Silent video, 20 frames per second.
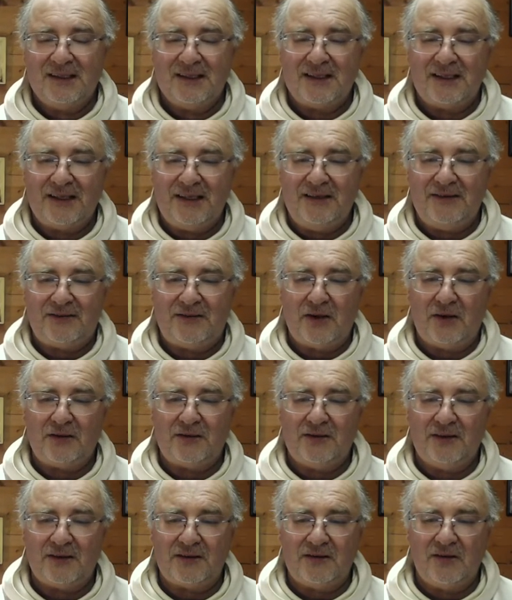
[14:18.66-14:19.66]
He's
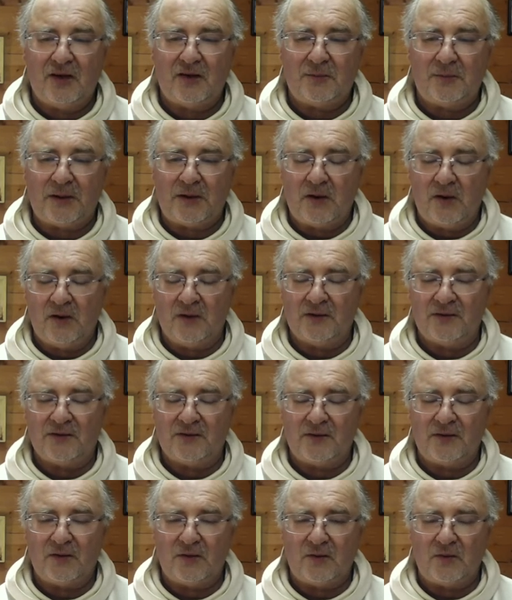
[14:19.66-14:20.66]
chosen us not because
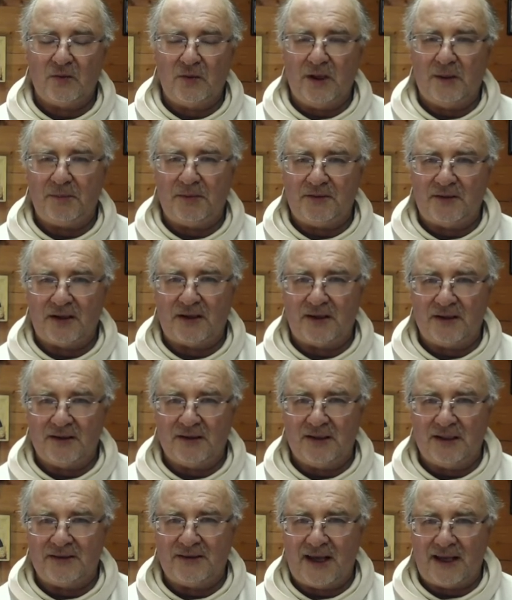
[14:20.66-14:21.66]
we are
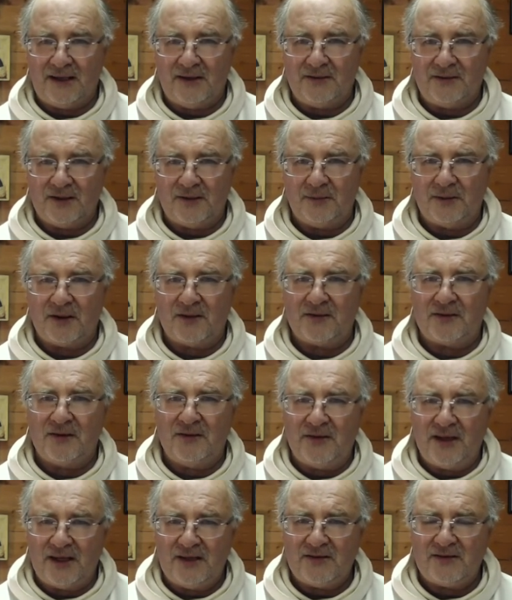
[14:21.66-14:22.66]
particularly talented, because the
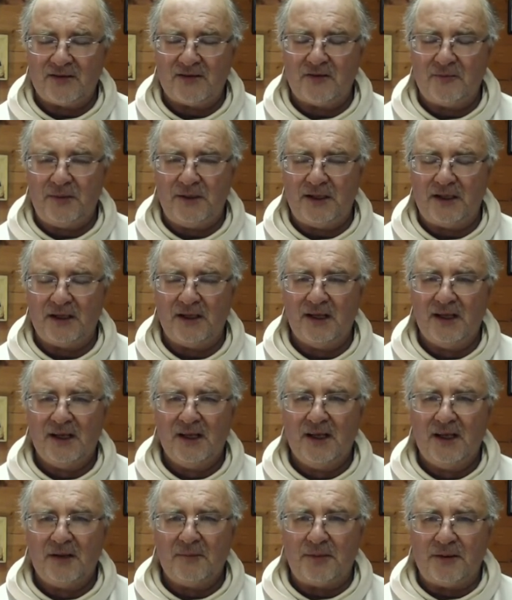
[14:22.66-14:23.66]
danger of being
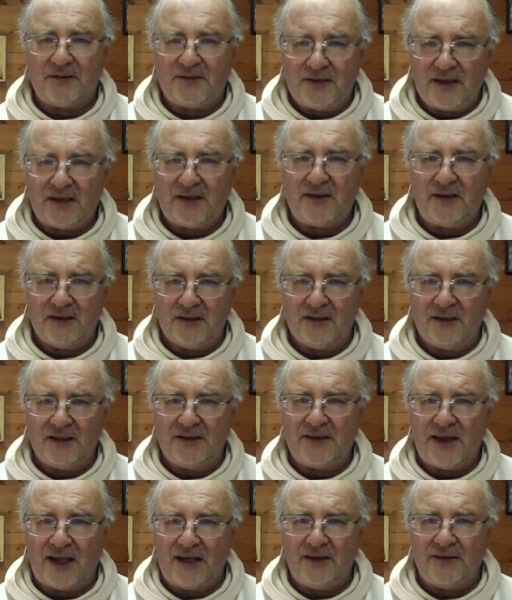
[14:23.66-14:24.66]
particularly
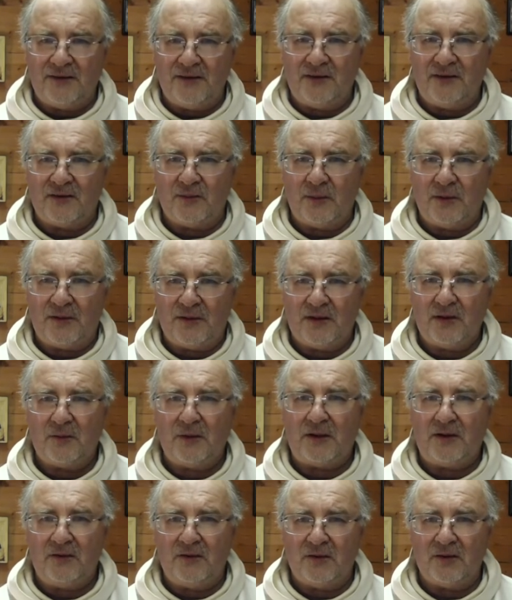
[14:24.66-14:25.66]
talented is we think we
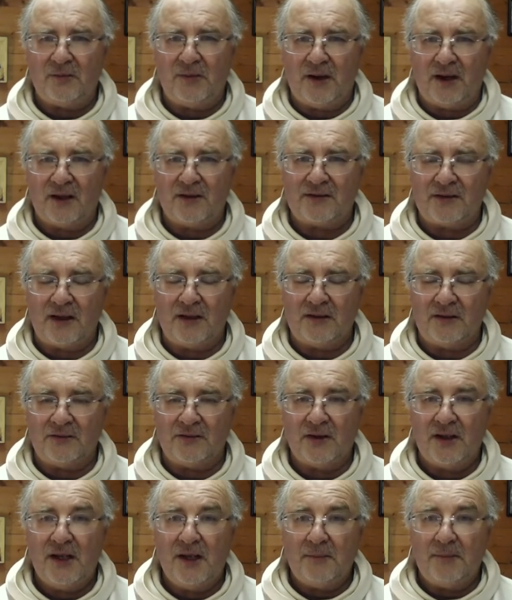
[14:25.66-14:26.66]
can do it by ourselves.
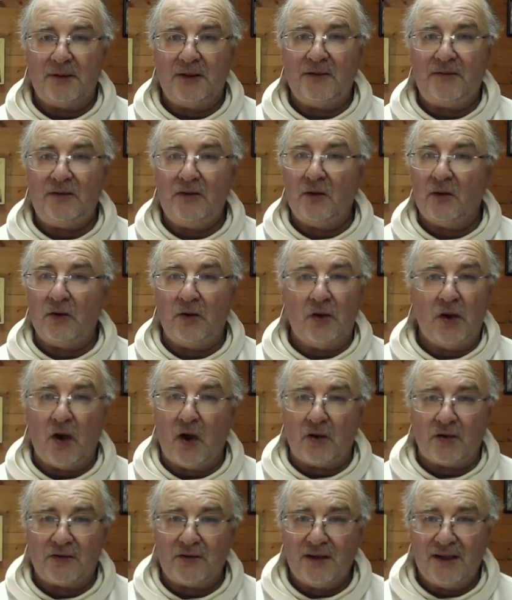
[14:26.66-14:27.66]
But if you're
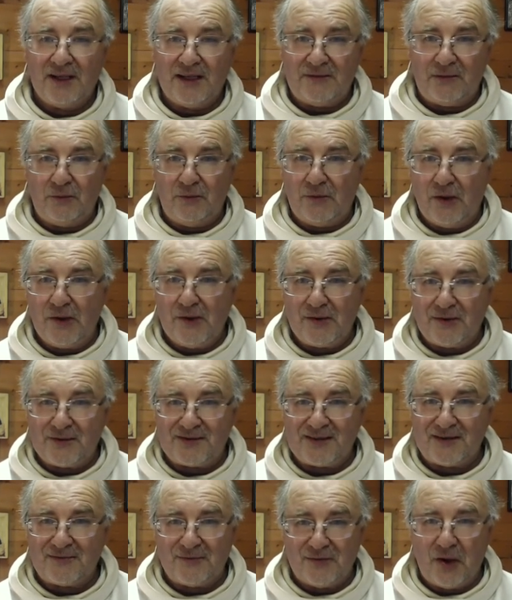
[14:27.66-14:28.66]
not, if you know
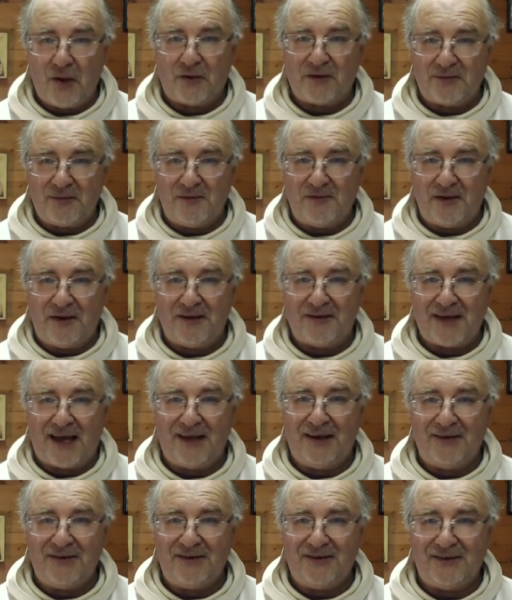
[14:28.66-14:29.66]
yourself not to be very
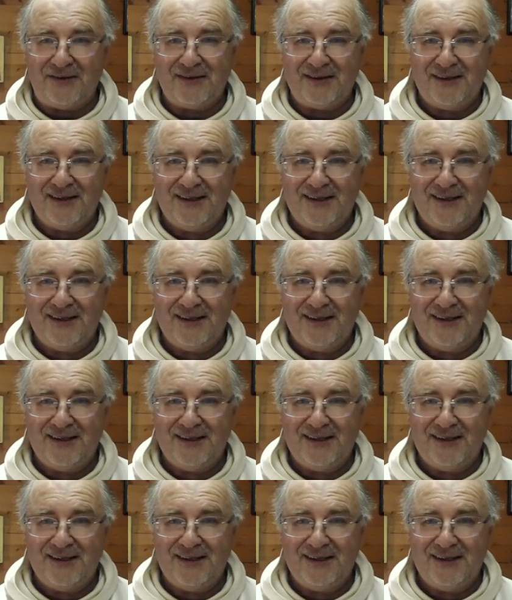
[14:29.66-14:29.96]
talented,